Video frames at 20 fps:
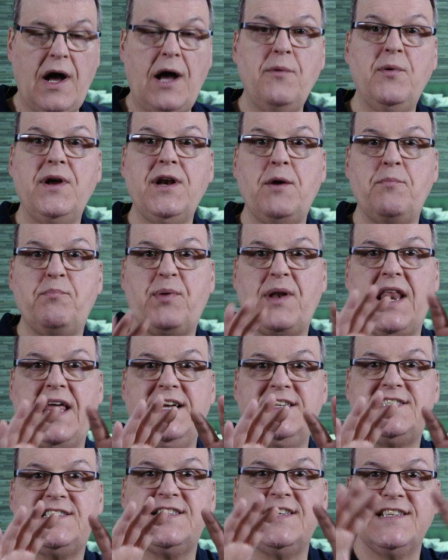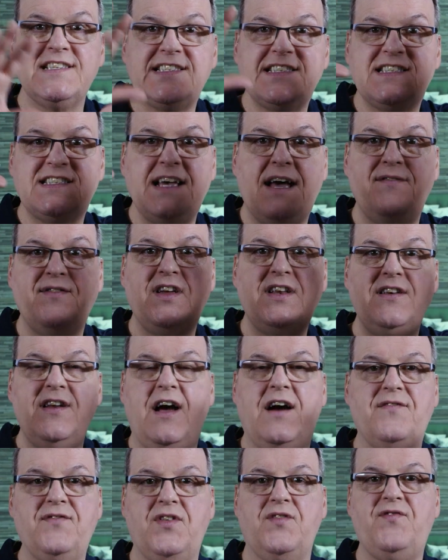I want to place 7
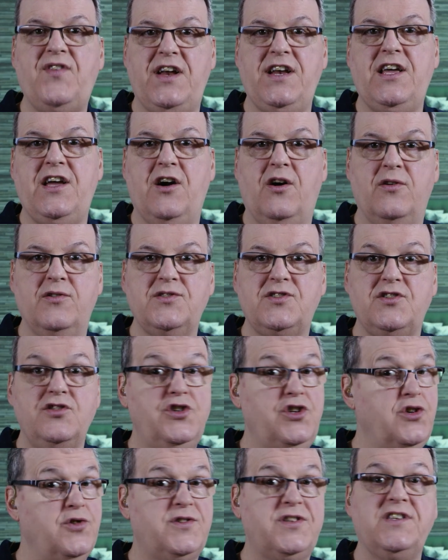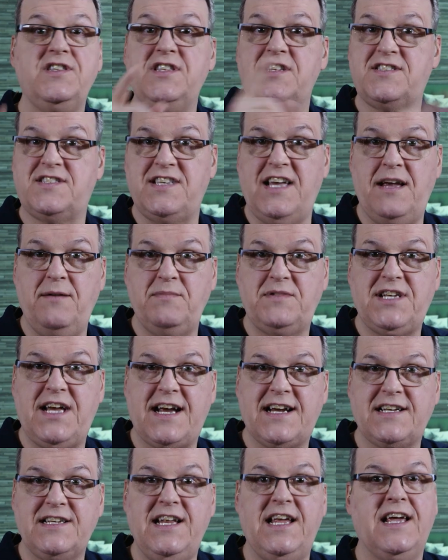of the videos using the same
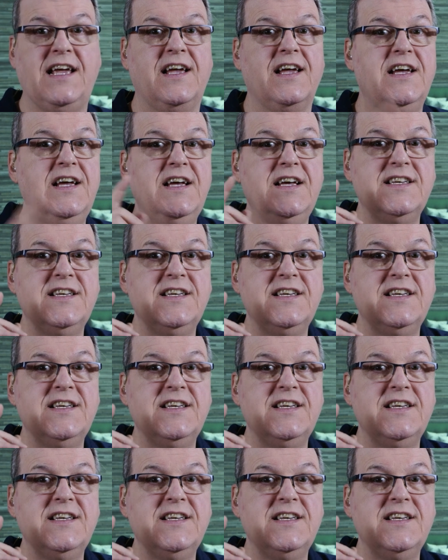technique.